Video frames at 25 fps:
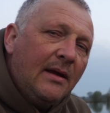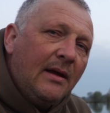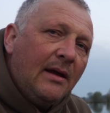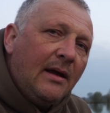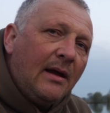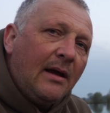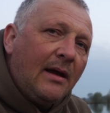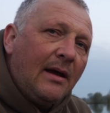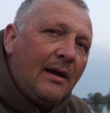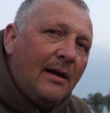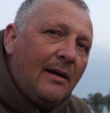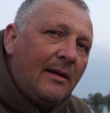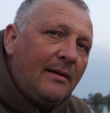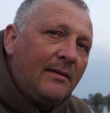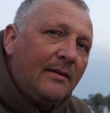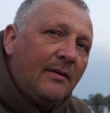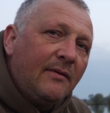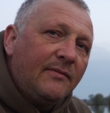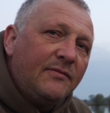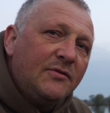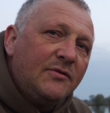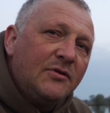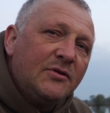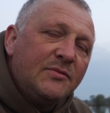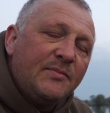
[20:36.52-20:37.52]
and I've
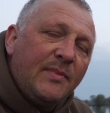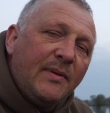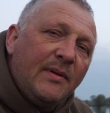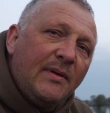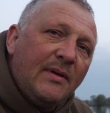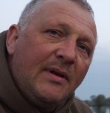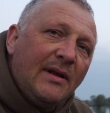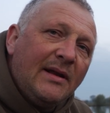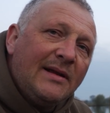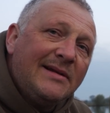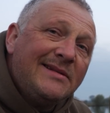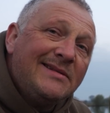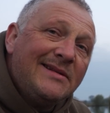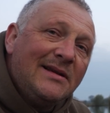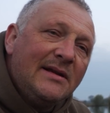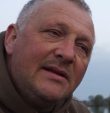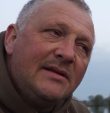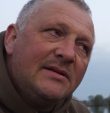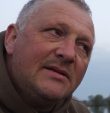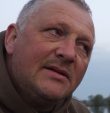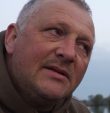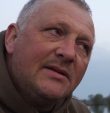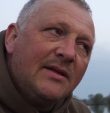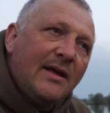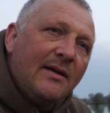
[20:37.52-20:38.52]
just been listening
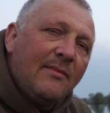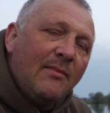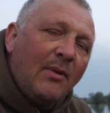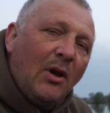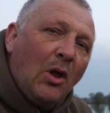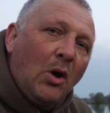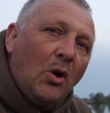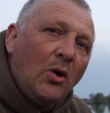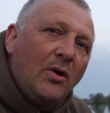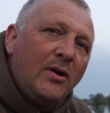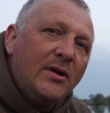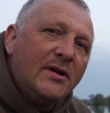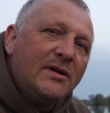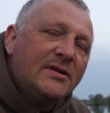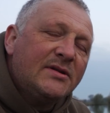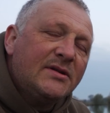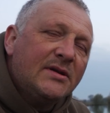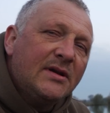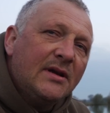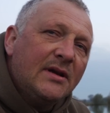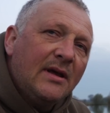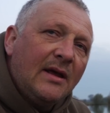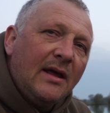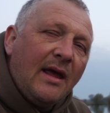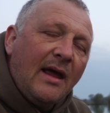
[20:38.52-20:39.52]
to them liners
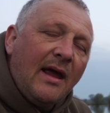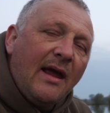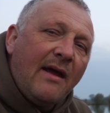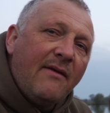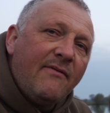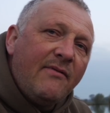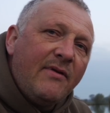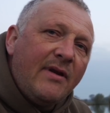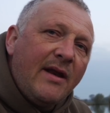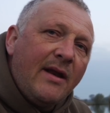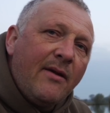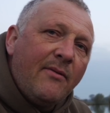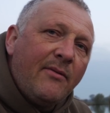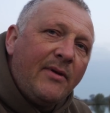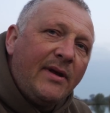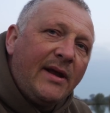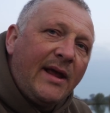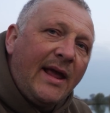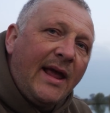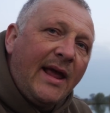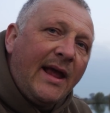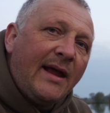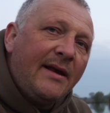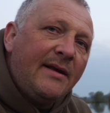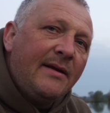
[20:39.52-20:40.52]
every now and
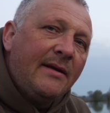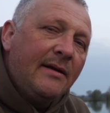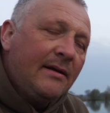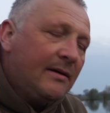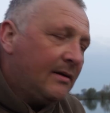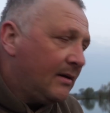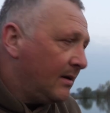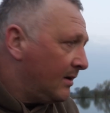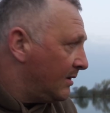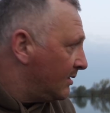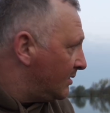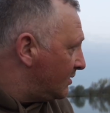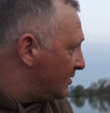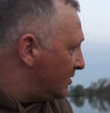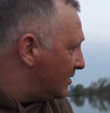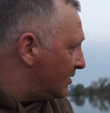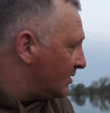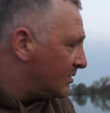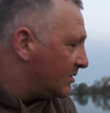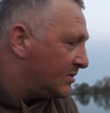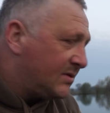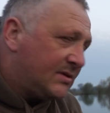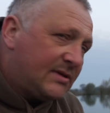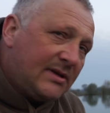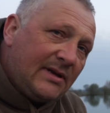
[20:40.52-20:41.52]
again
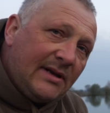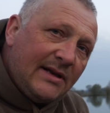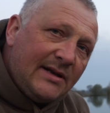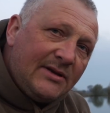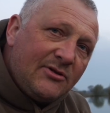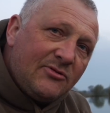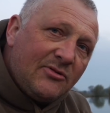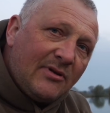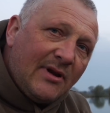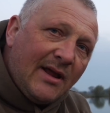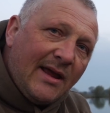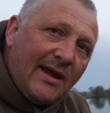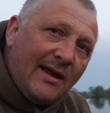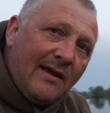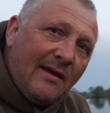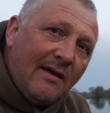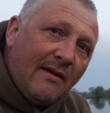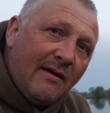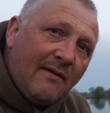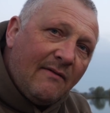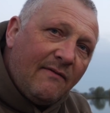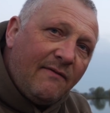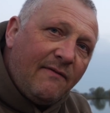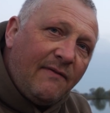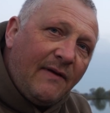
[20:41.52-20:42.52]
just literally
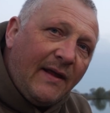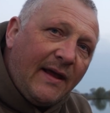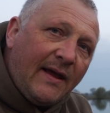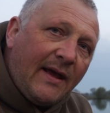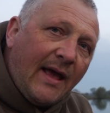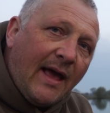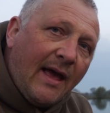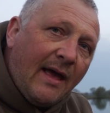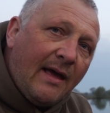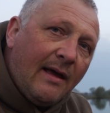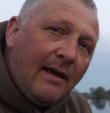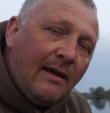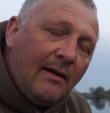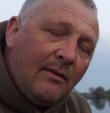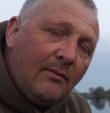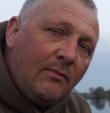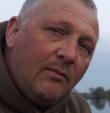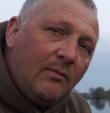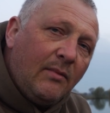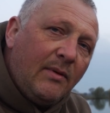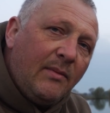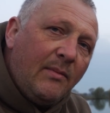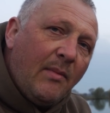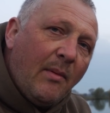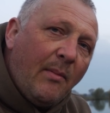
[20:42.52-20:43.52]
flicker
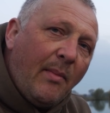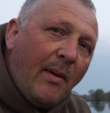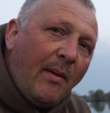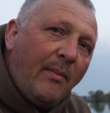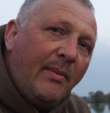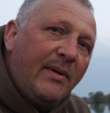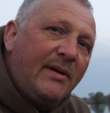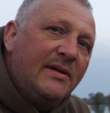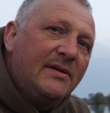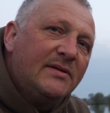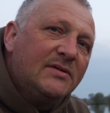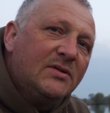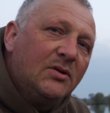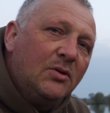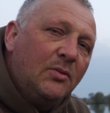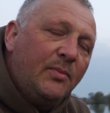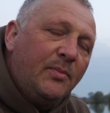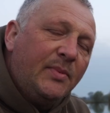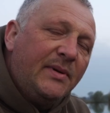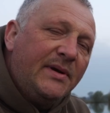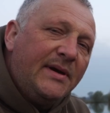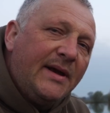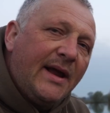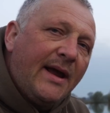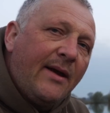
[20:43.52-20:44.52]
with my bobbins up
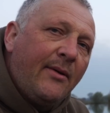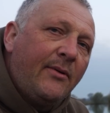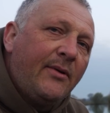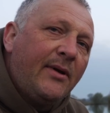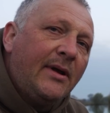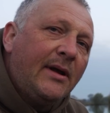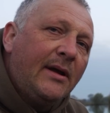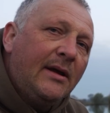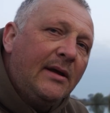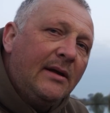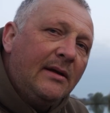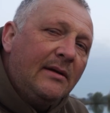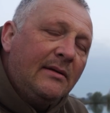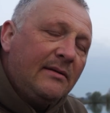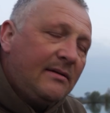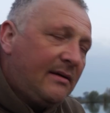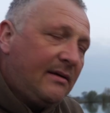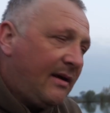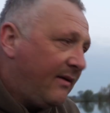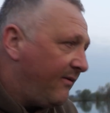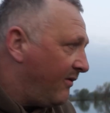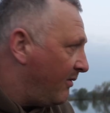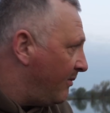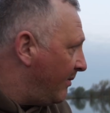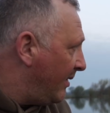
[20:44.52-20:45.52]
and down,
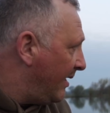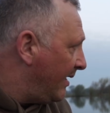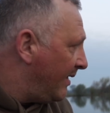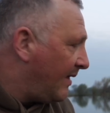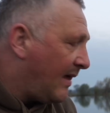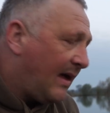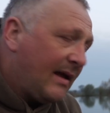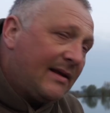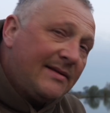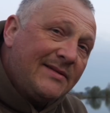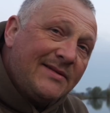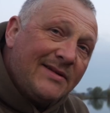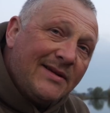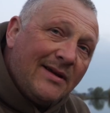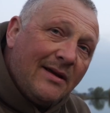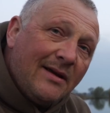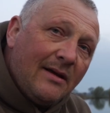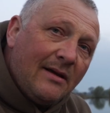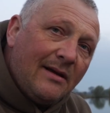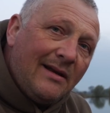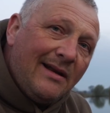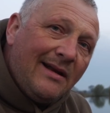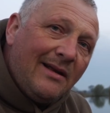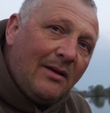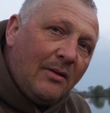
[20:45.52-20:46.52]
giving me that
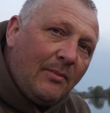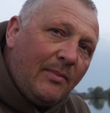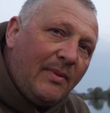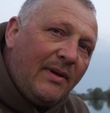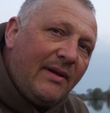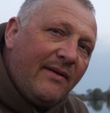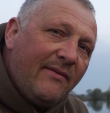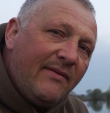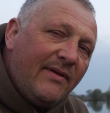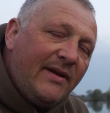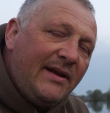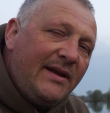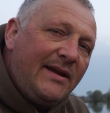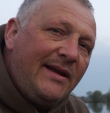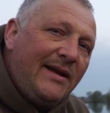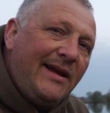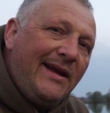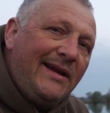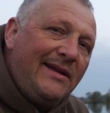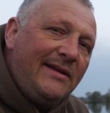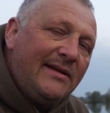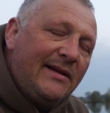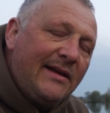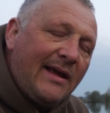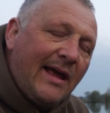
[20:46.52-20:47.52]
little bit of an
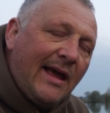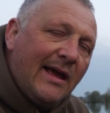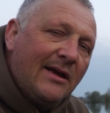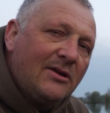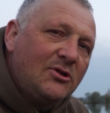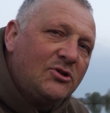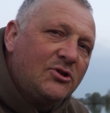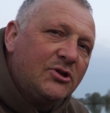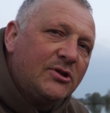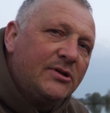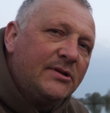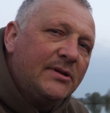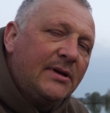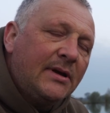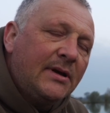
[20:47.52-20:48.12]
indication